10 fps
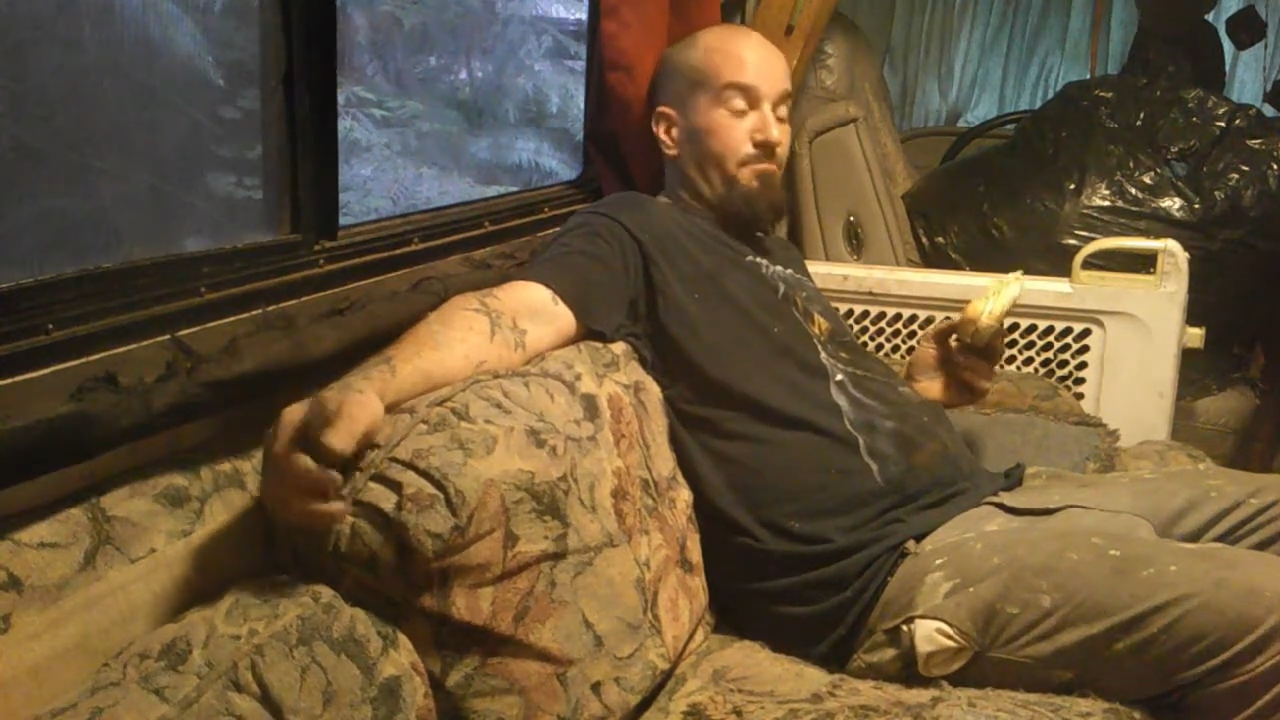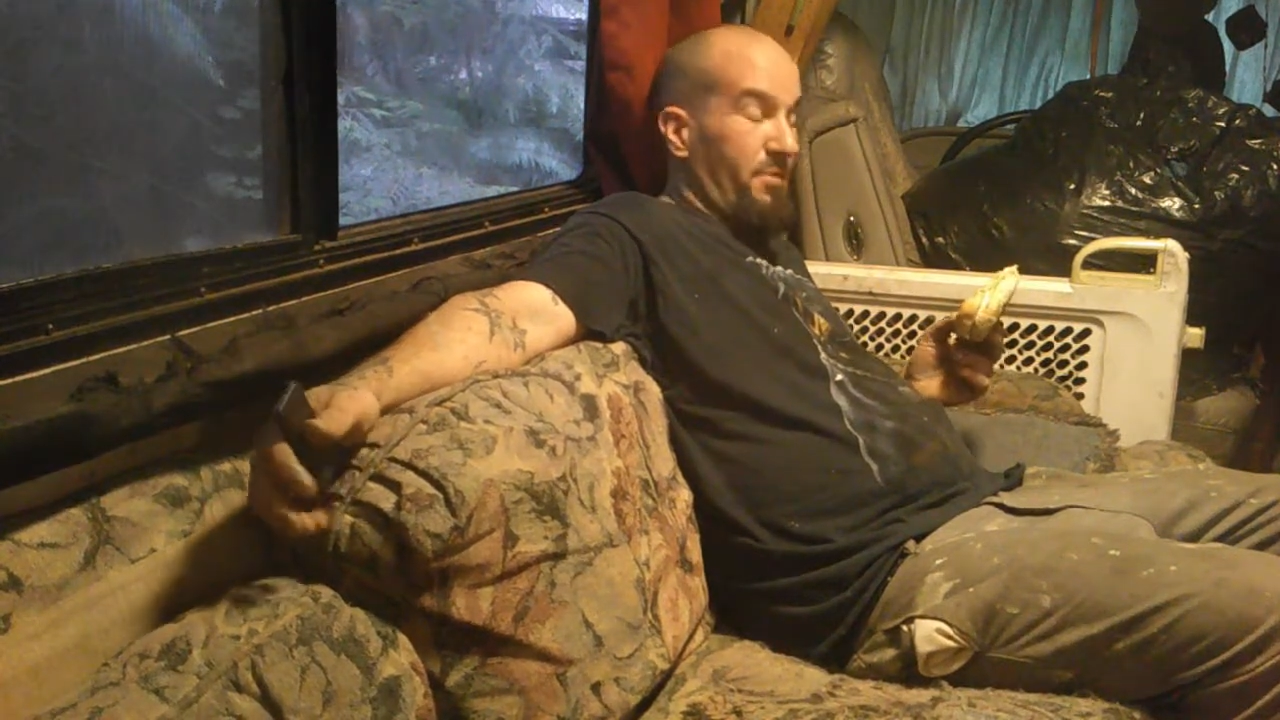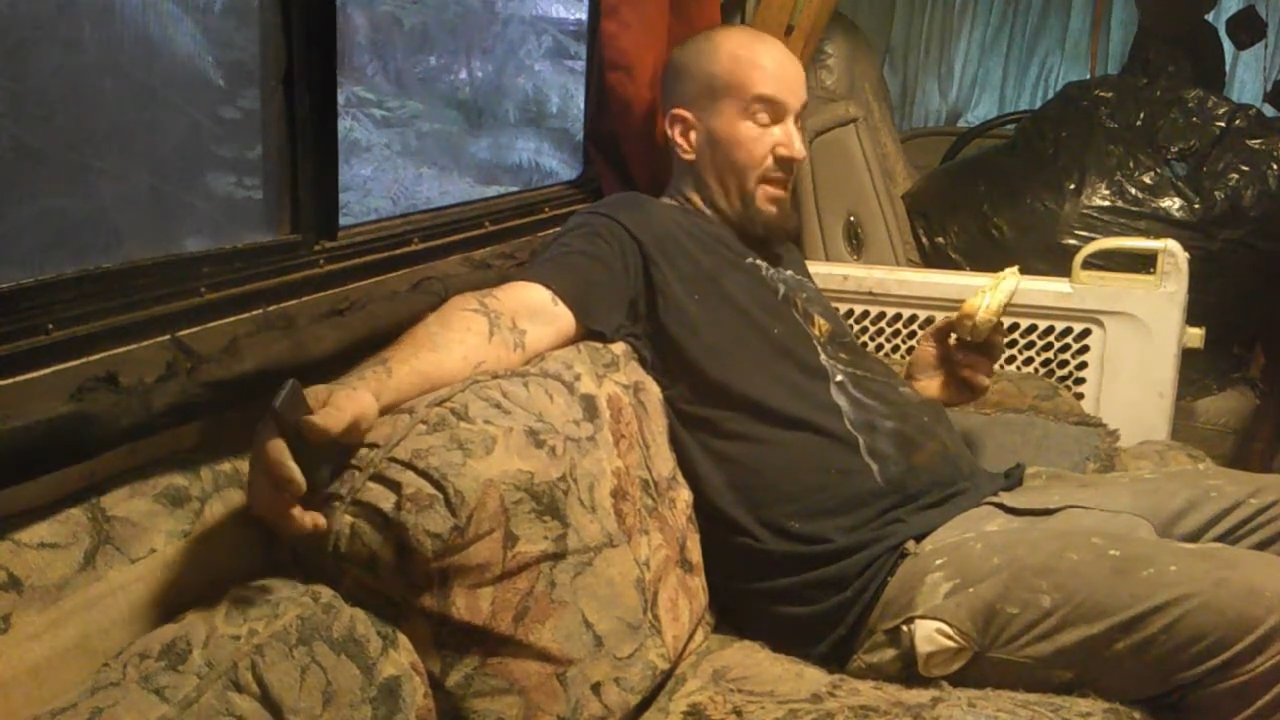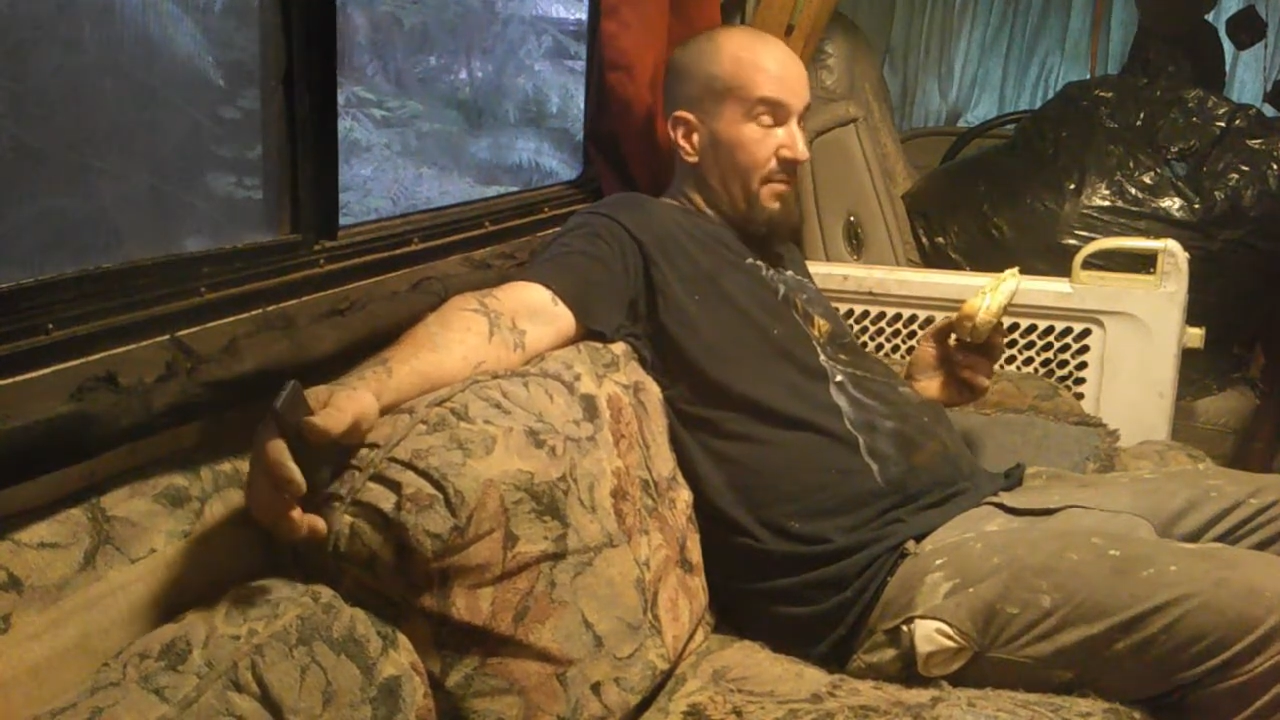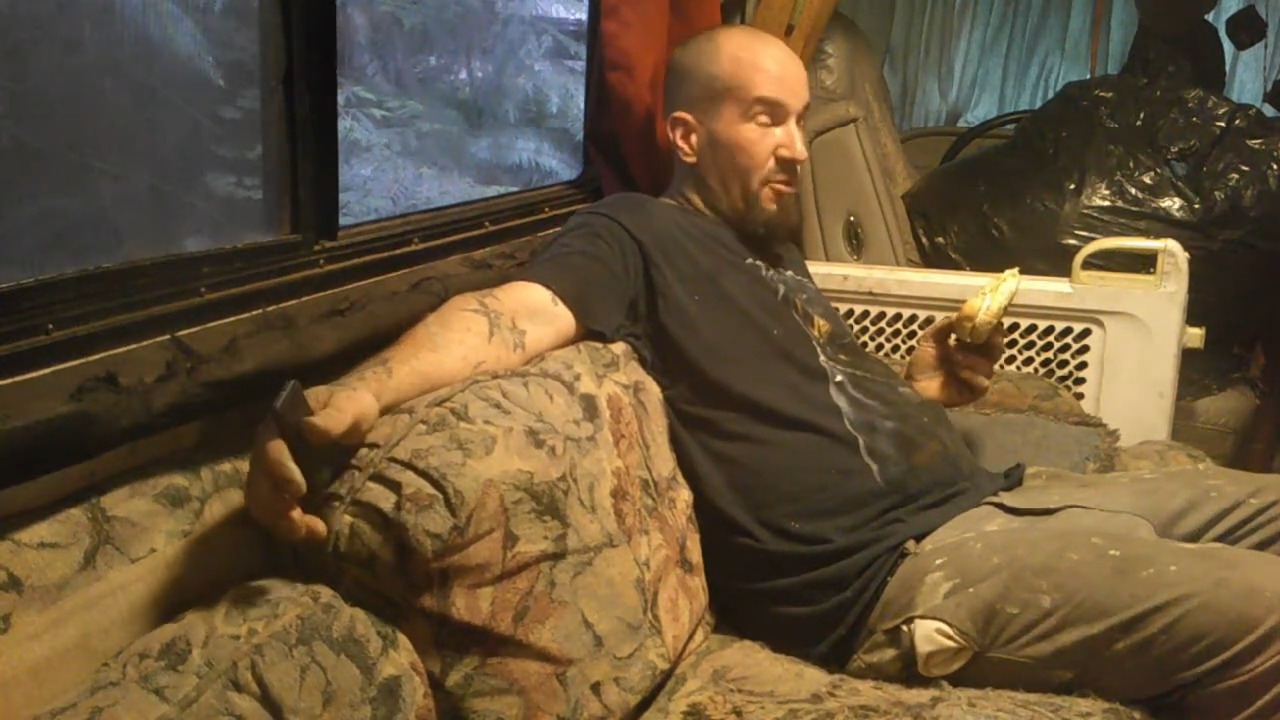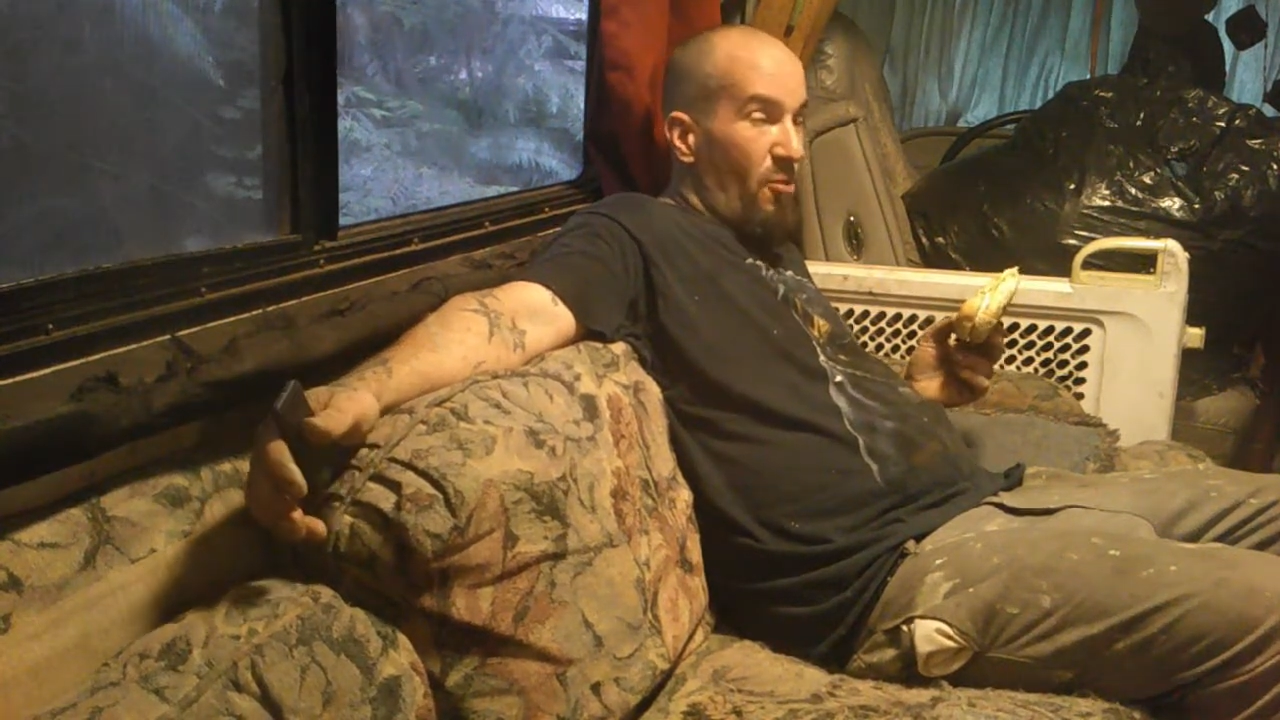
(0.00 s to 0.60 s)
seems to